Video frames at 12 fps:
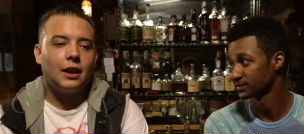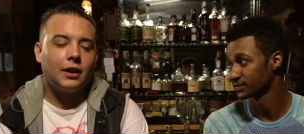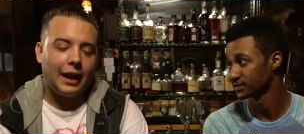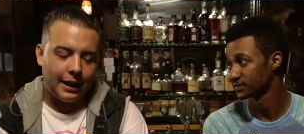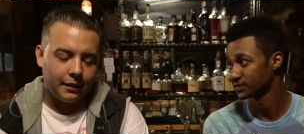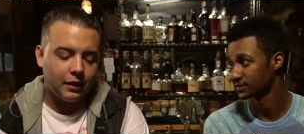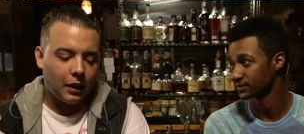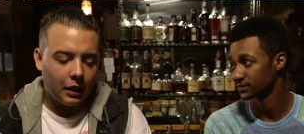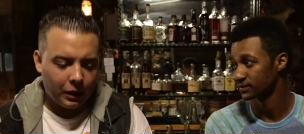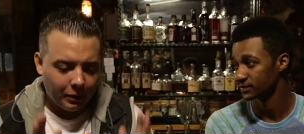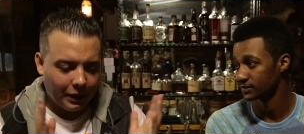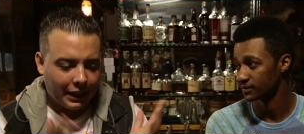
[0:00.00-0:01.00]
Speaker 1: Okay,
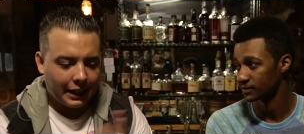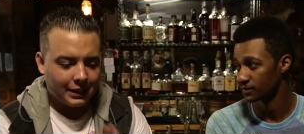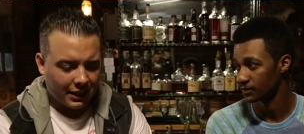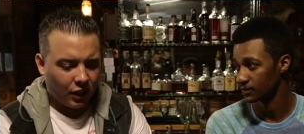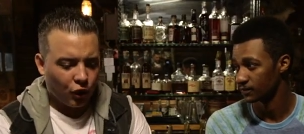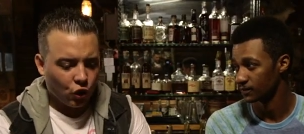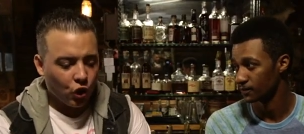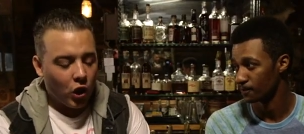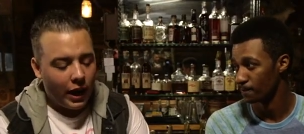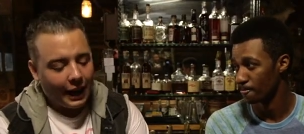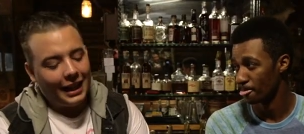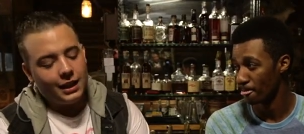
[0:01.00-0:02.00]
I gotta tell you, you know
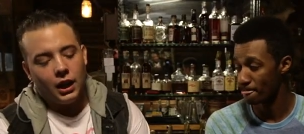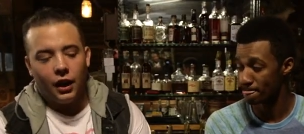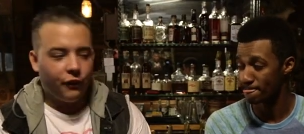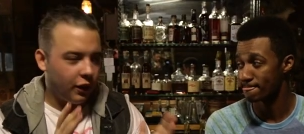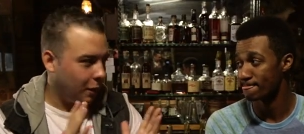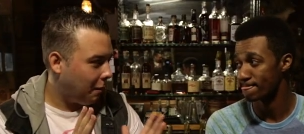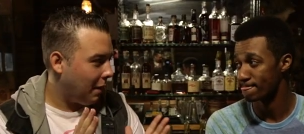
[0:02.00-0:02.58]
I got love for the